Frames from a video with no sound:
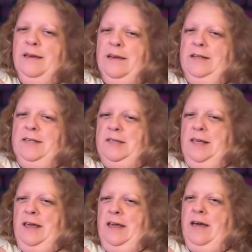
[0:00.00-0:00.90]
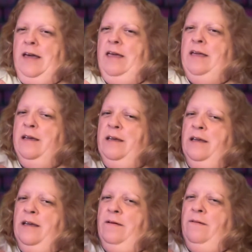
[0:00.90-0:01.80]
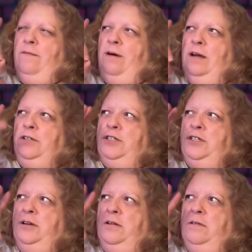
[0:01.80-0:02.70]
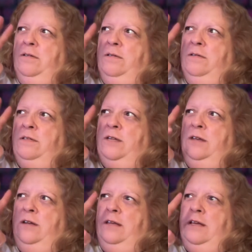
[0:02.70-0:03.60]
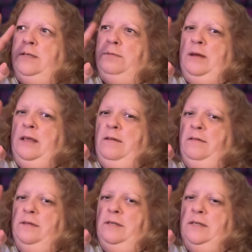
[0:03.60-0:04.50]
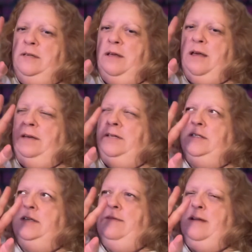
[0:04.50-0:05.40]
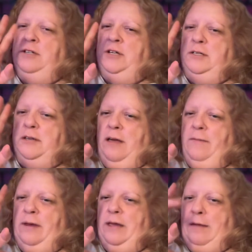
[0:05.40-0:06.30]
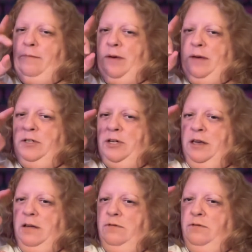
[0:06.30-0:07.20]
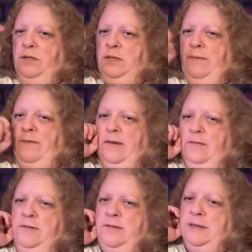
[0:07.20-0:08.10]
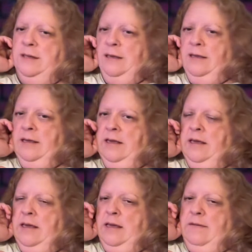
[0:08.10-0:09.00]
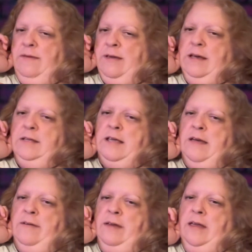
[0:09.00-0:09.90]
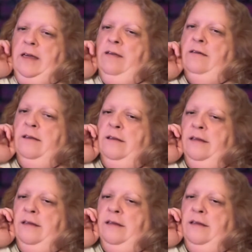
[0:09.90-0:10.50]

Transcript: Good to see you. I watched your 2 year latest videos. I just haven't had a chance to comment yet, but check out Drew's Reviews if you guys haven't yet.